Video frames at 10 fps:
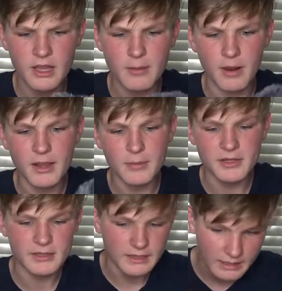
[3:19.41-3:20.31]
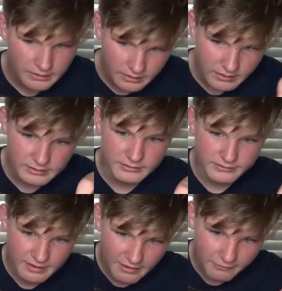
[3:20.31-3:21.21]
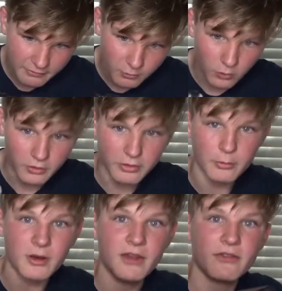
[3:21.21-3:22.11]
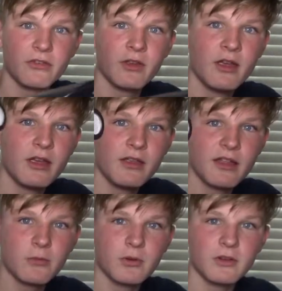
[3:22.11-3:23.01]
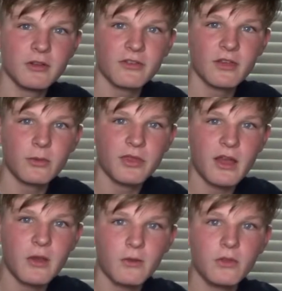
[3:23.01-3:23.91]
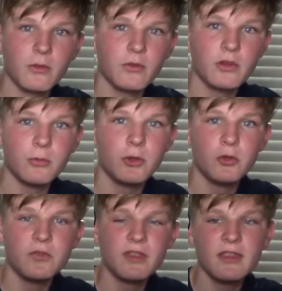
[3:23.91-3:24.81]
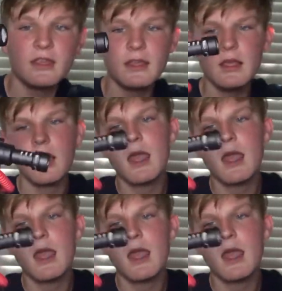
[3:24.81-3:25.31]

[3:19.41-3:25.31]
In my opinion, it is definitely worth the price. That's what it looks like without the little poofy thing.